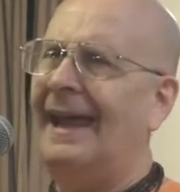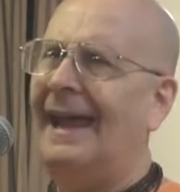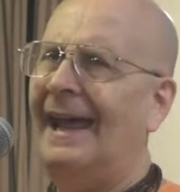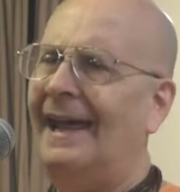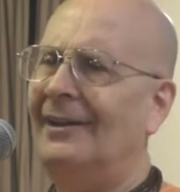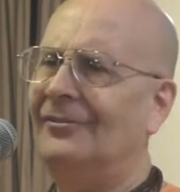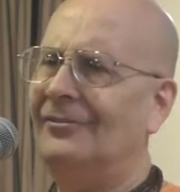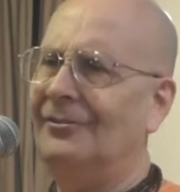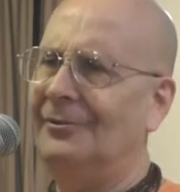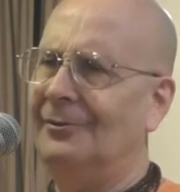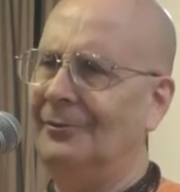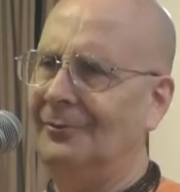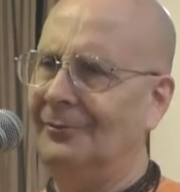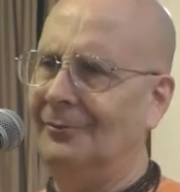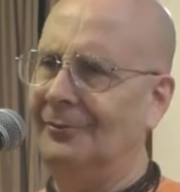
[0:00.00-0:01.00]
as
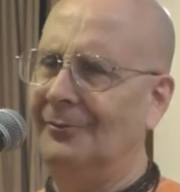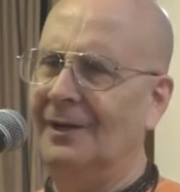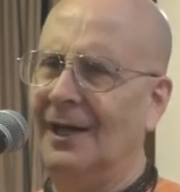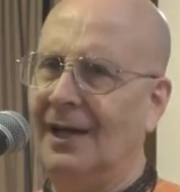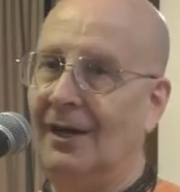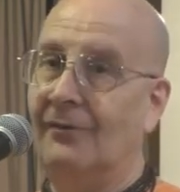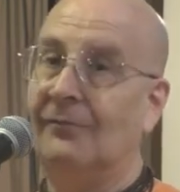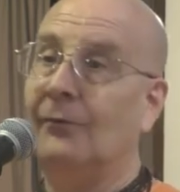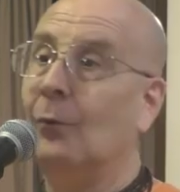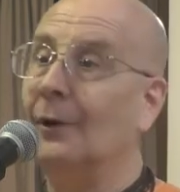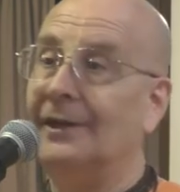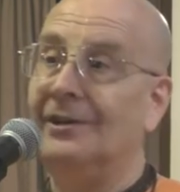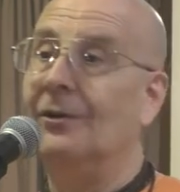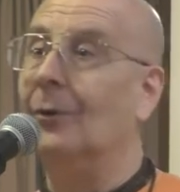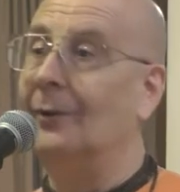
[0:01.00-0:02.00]
to
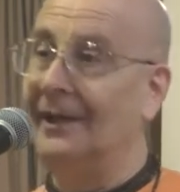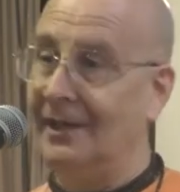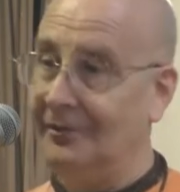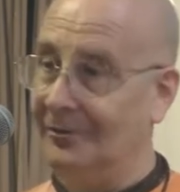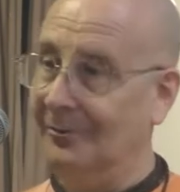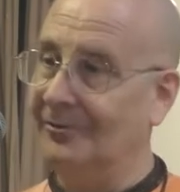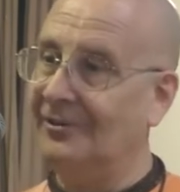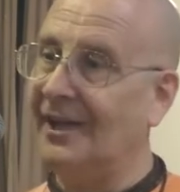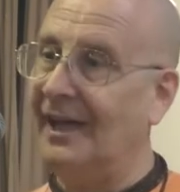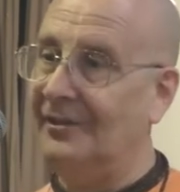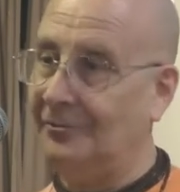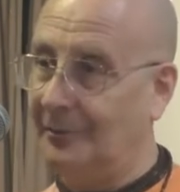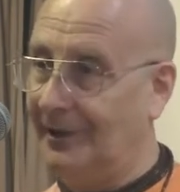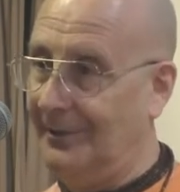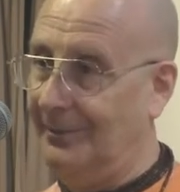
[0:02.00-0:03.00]
avoid going into a
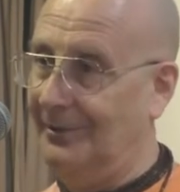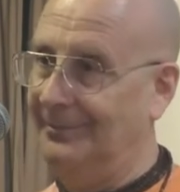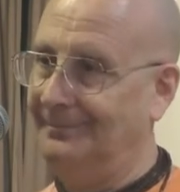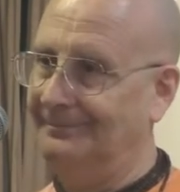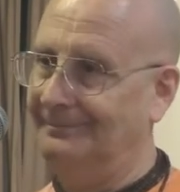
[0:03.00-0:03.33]
skyscraper